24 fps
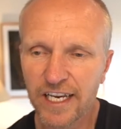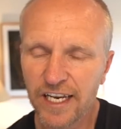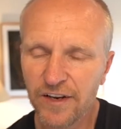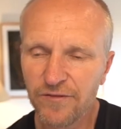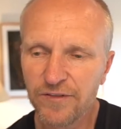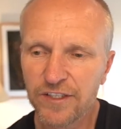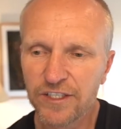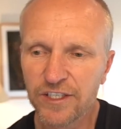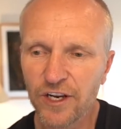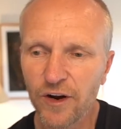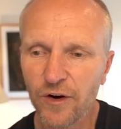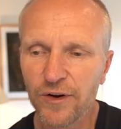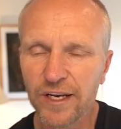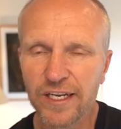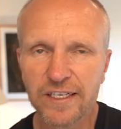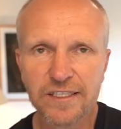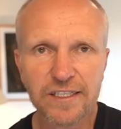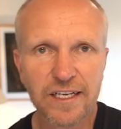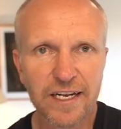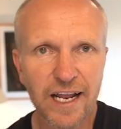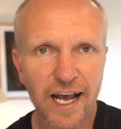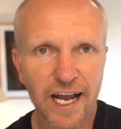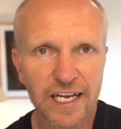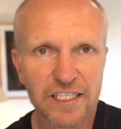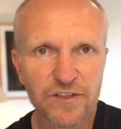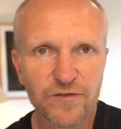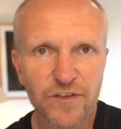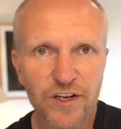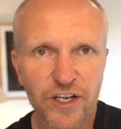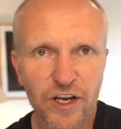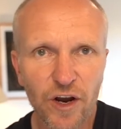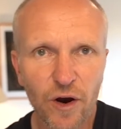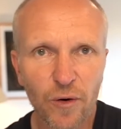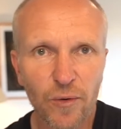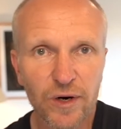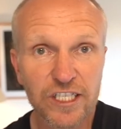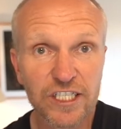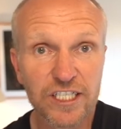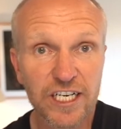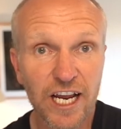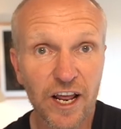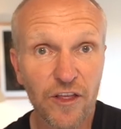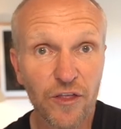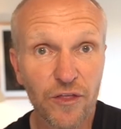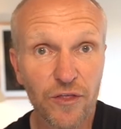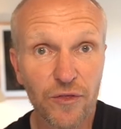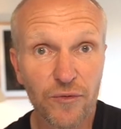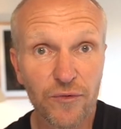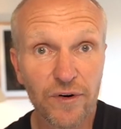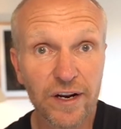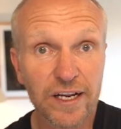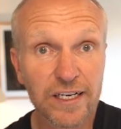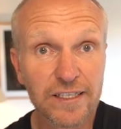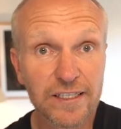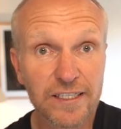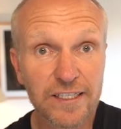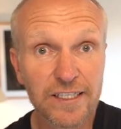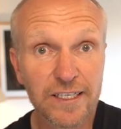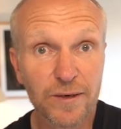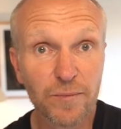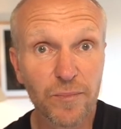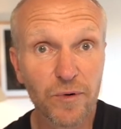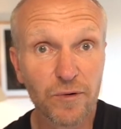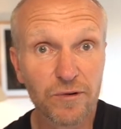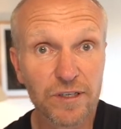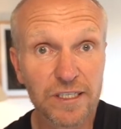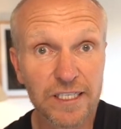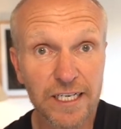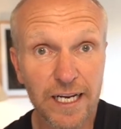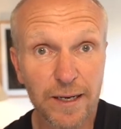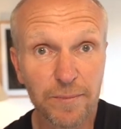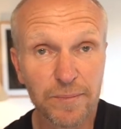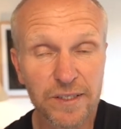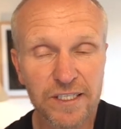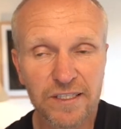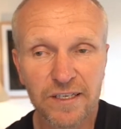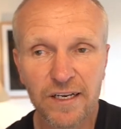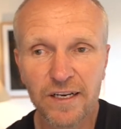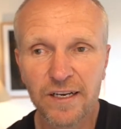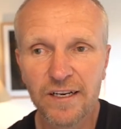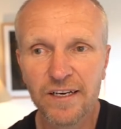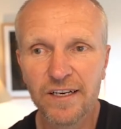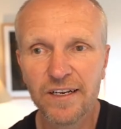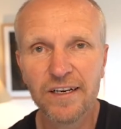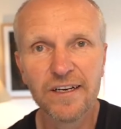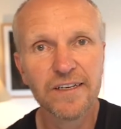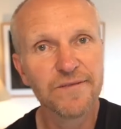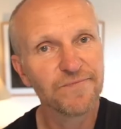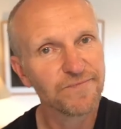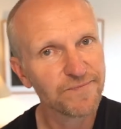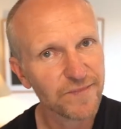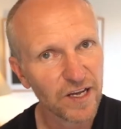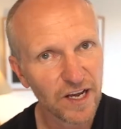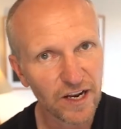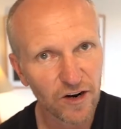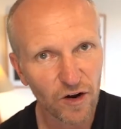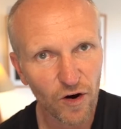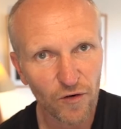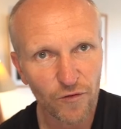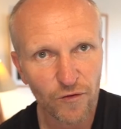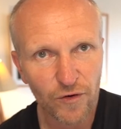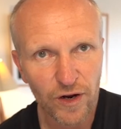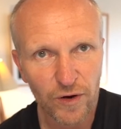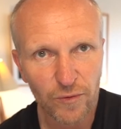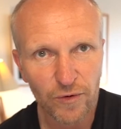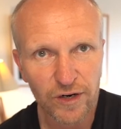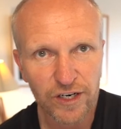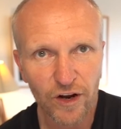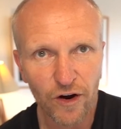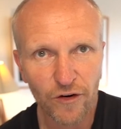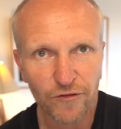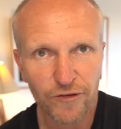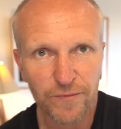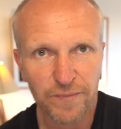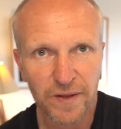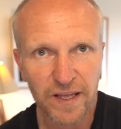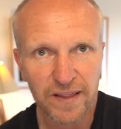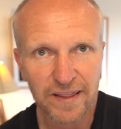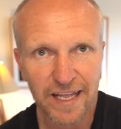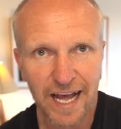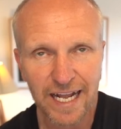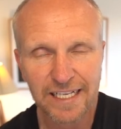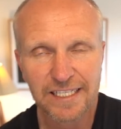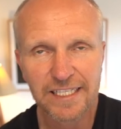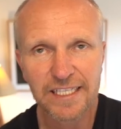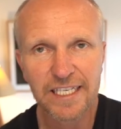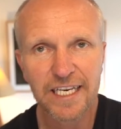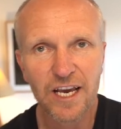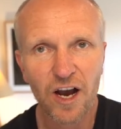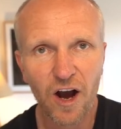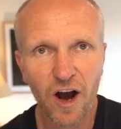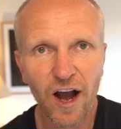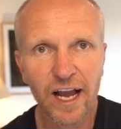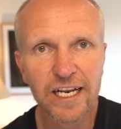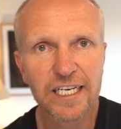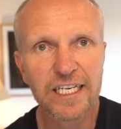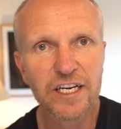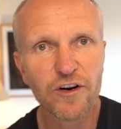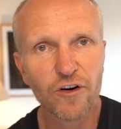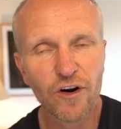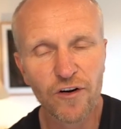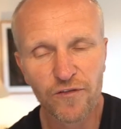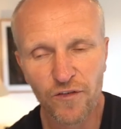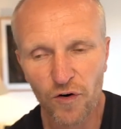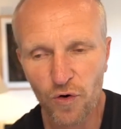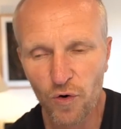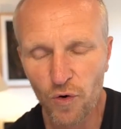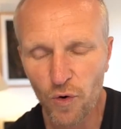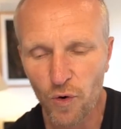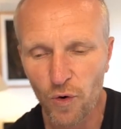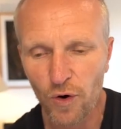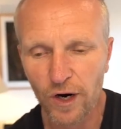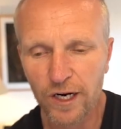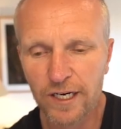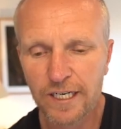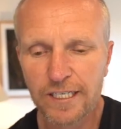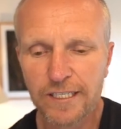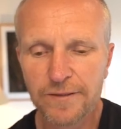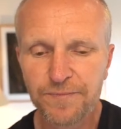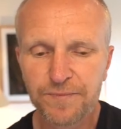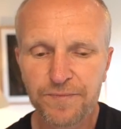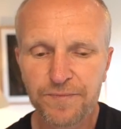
If so, in today's video, I want to share three simple tips and off we would go from there. That's the idea of a hook.